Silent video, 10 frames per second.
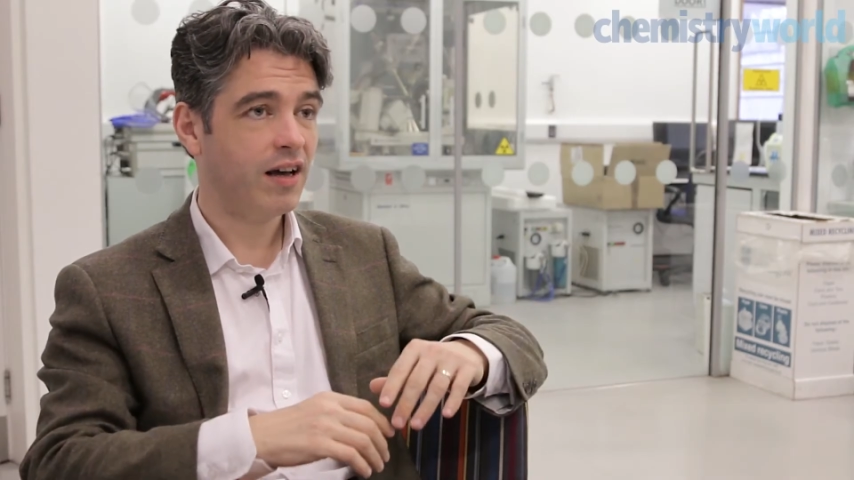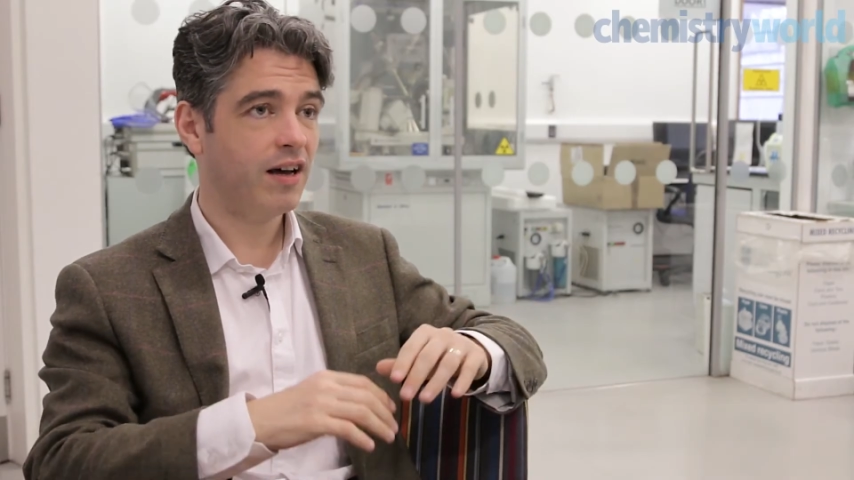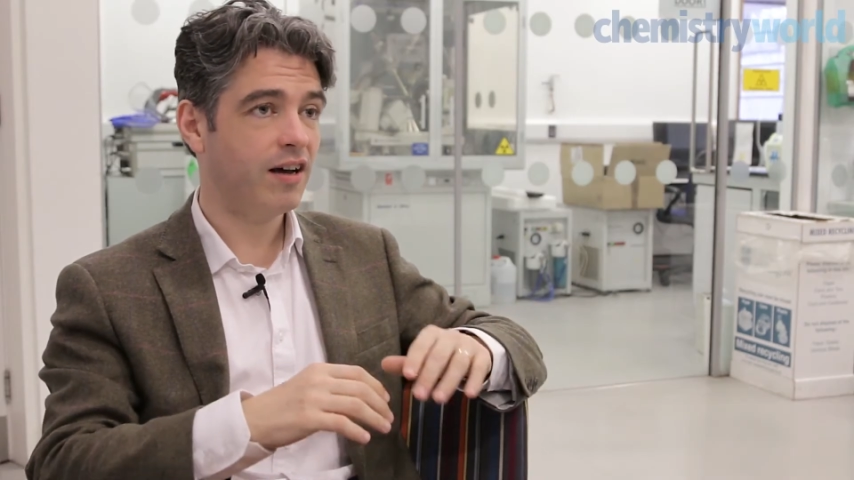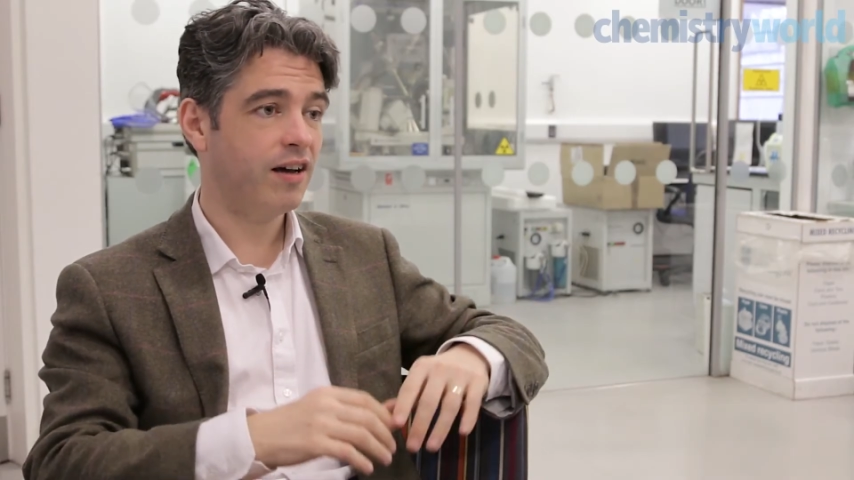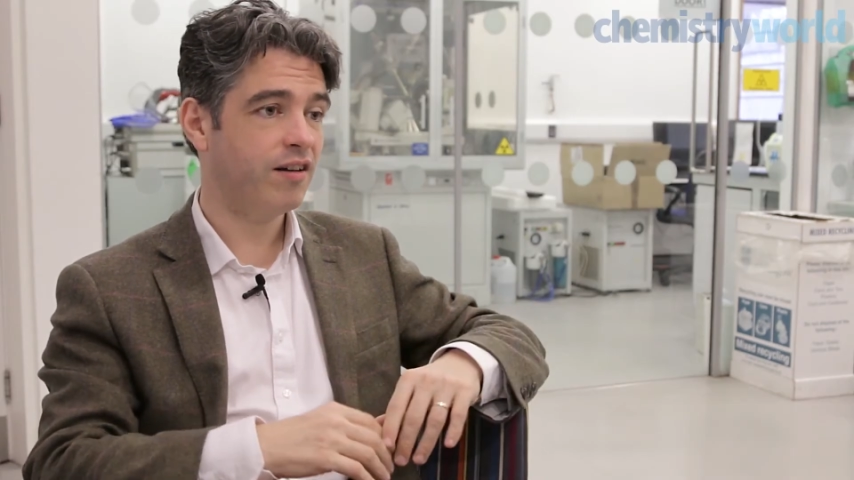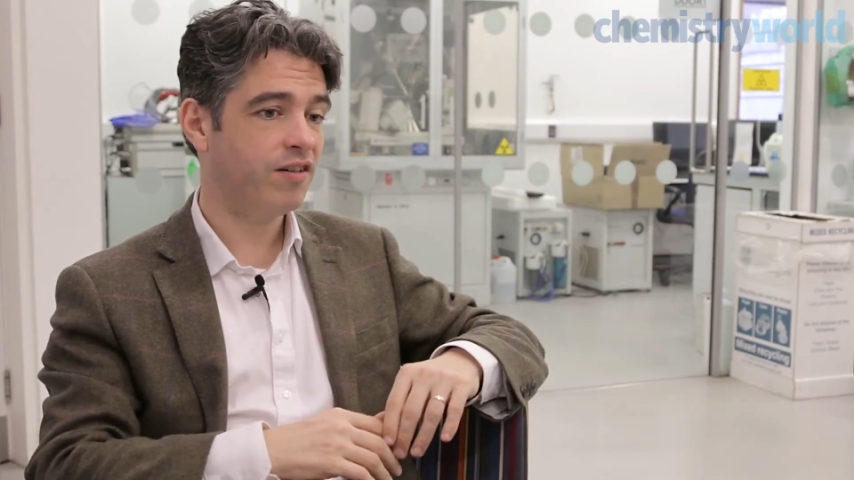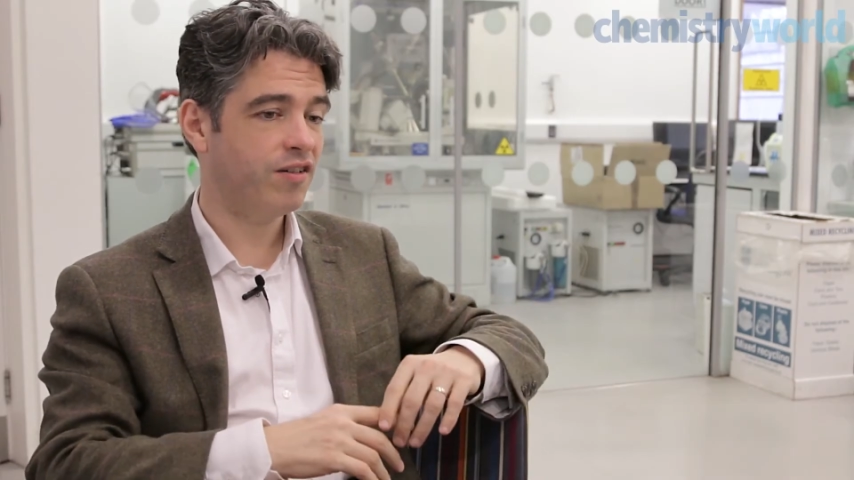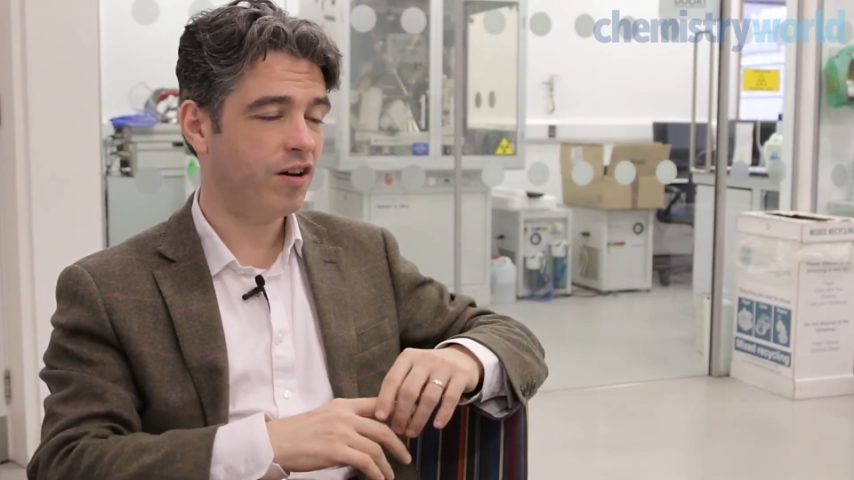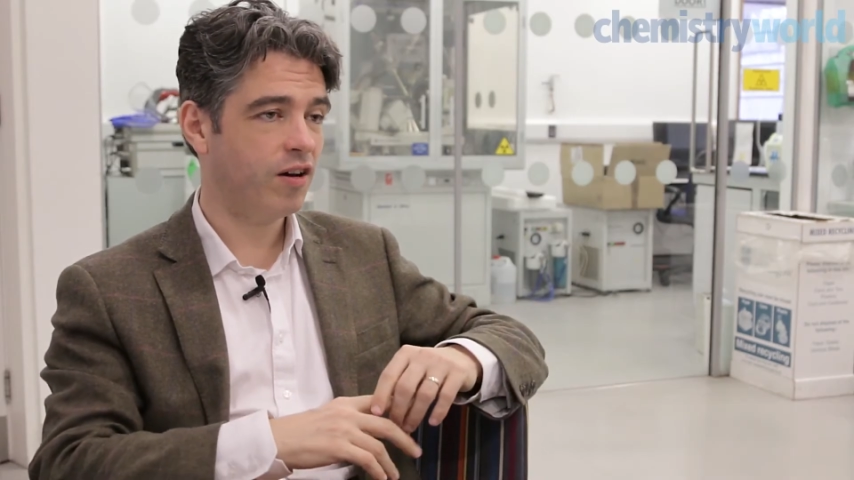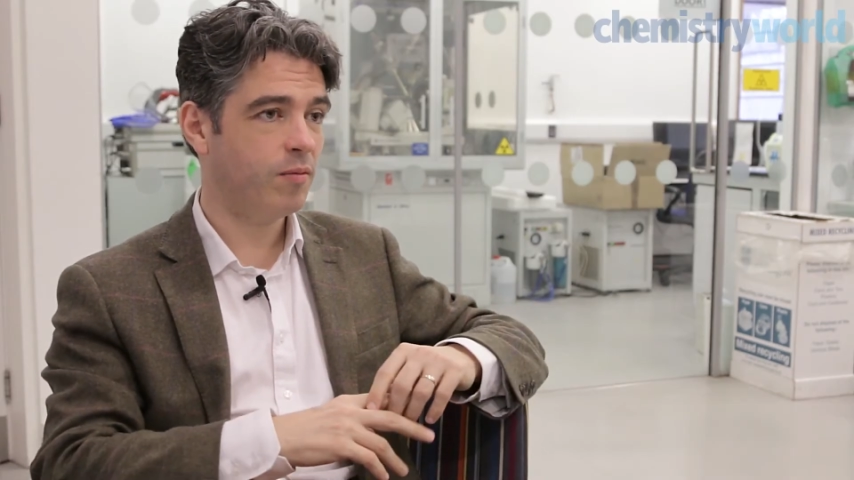
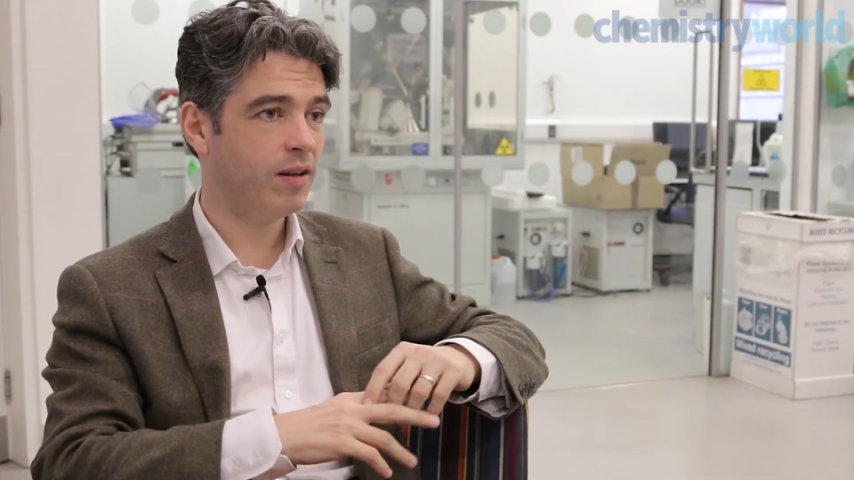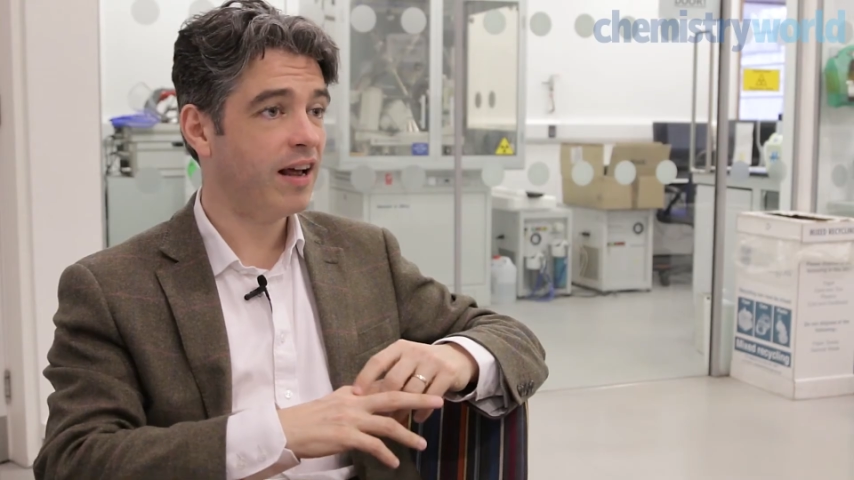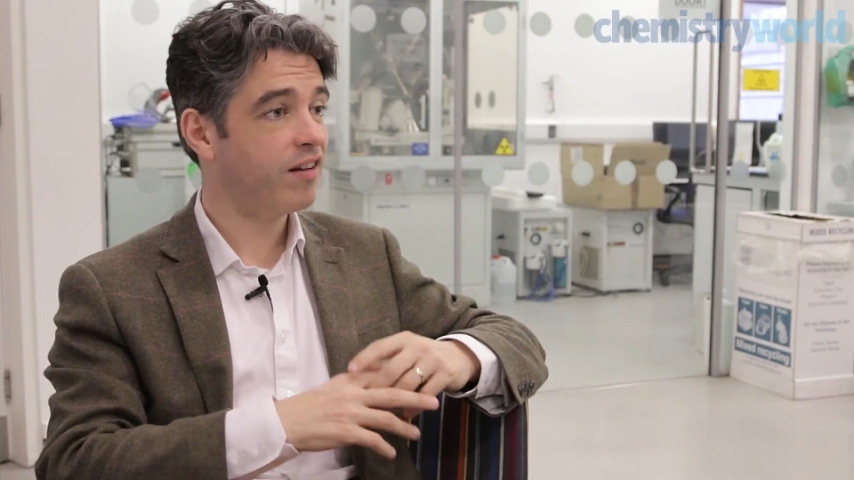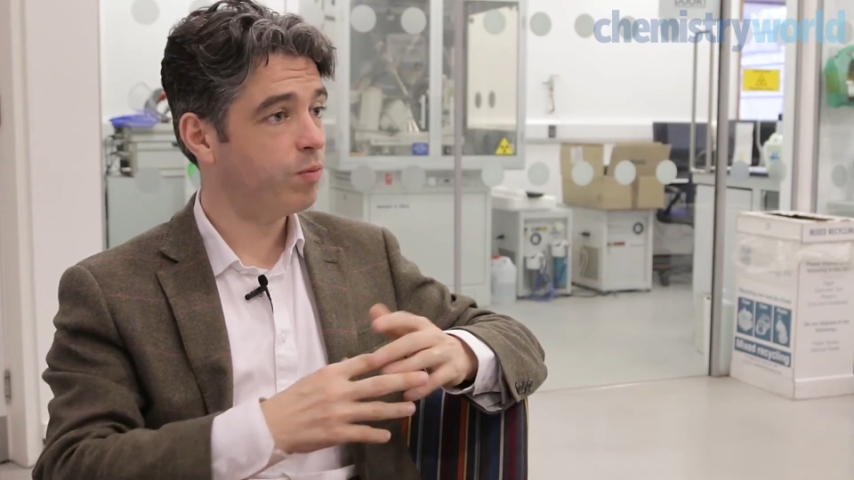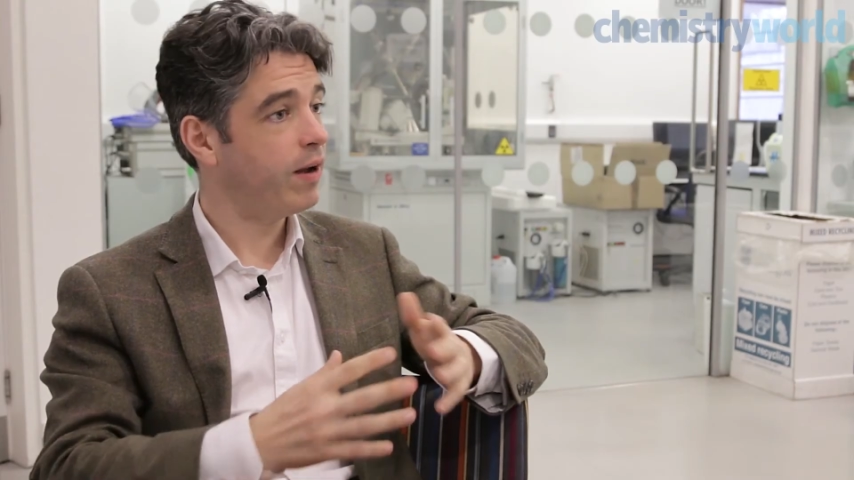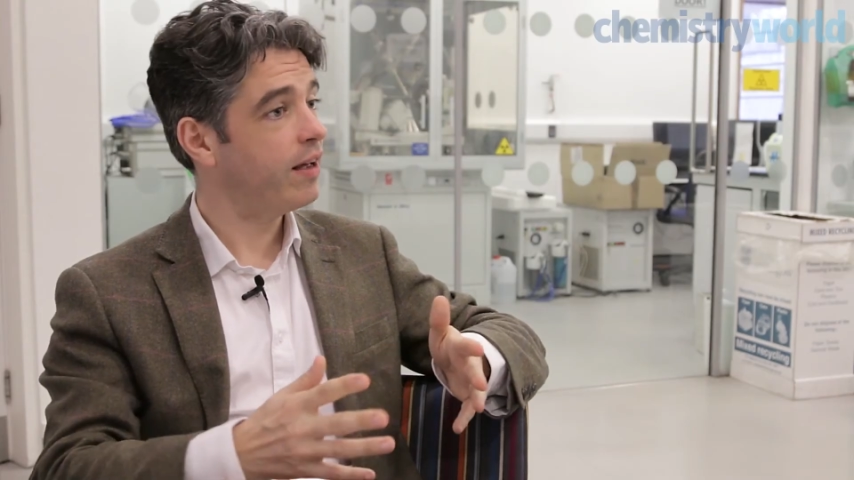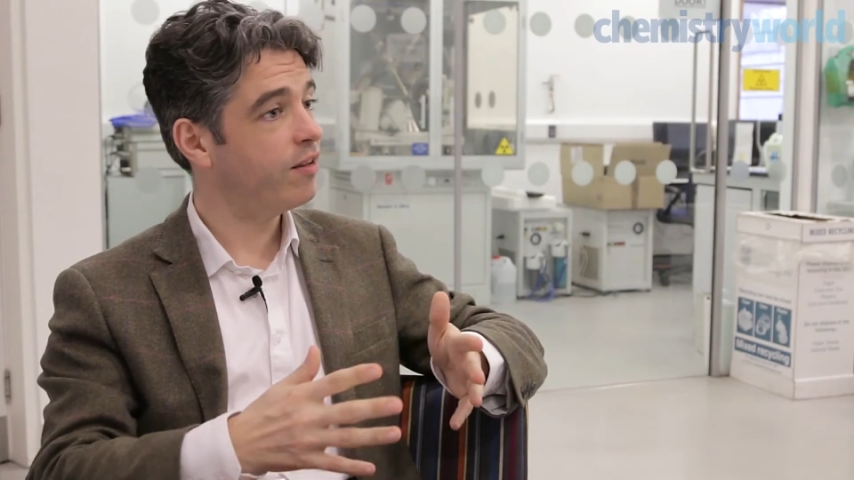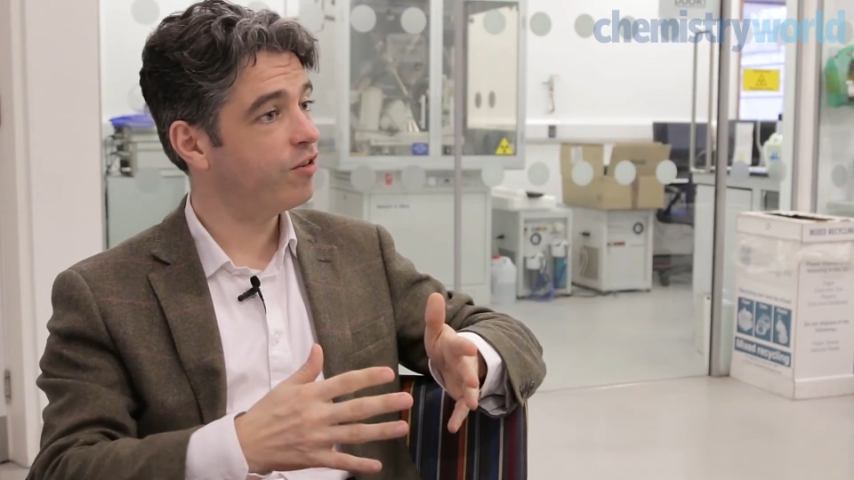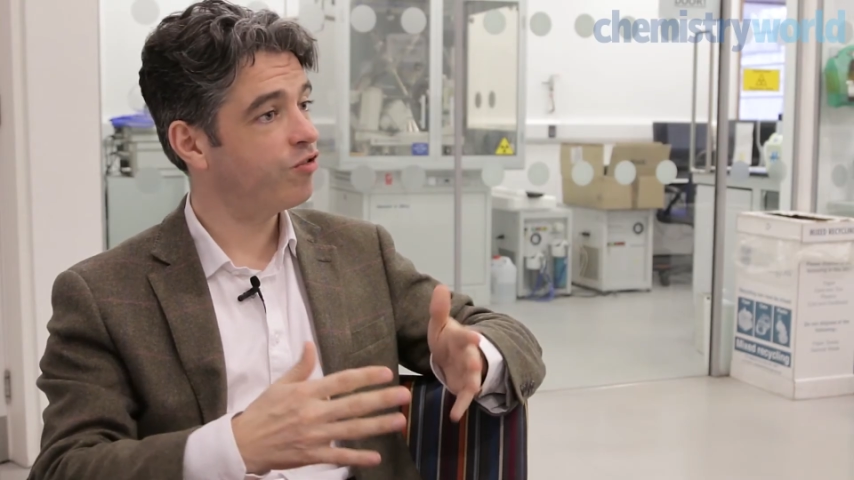and, um, and that's where the